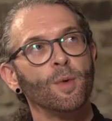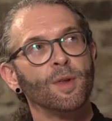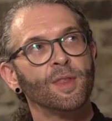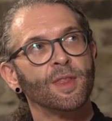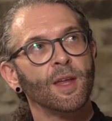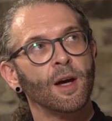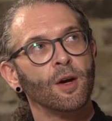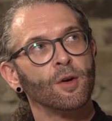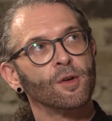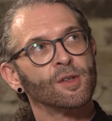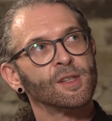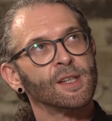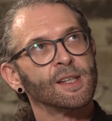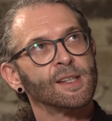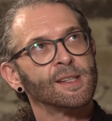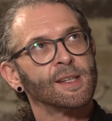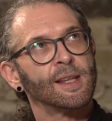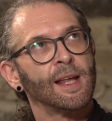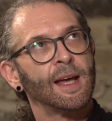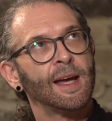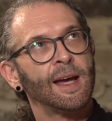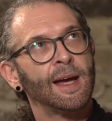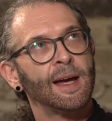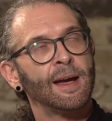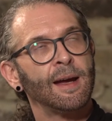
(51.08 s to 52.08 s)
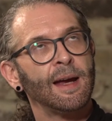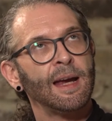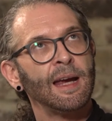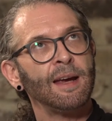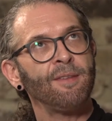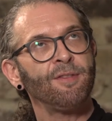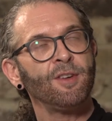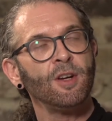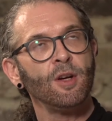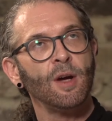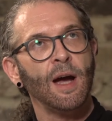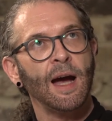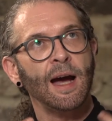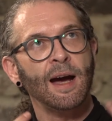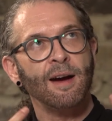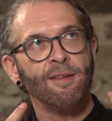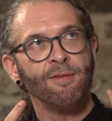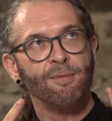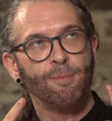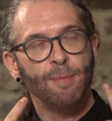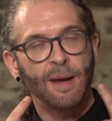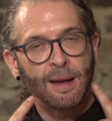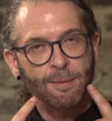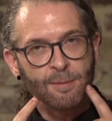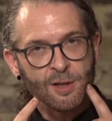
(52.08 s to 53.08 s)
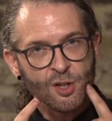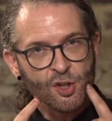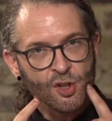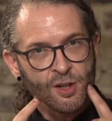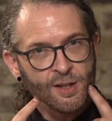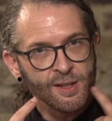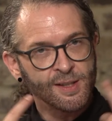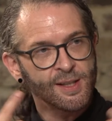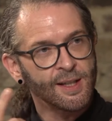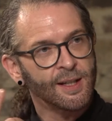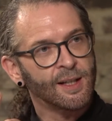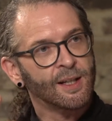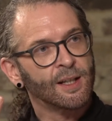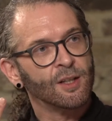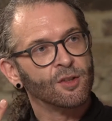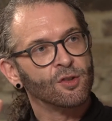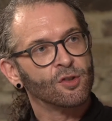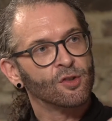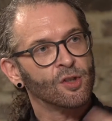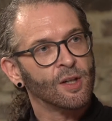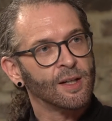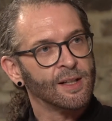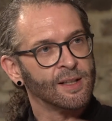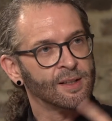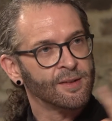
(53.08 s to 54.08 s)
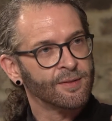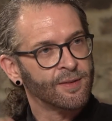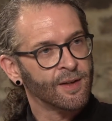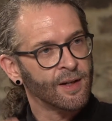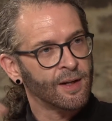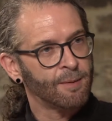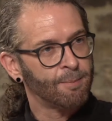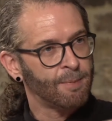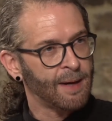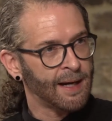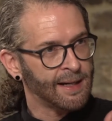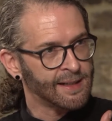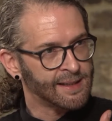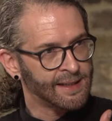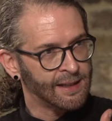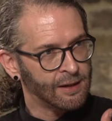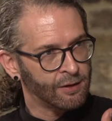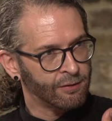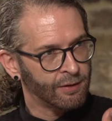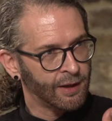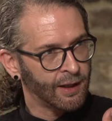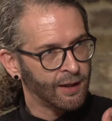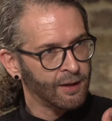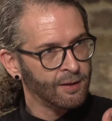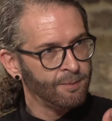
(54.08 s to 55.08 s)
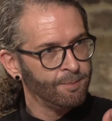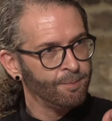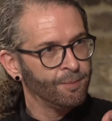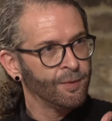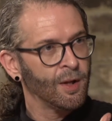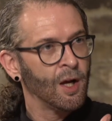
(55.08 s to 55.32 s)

with those is that if you have blemishes, it can transfer bacteria.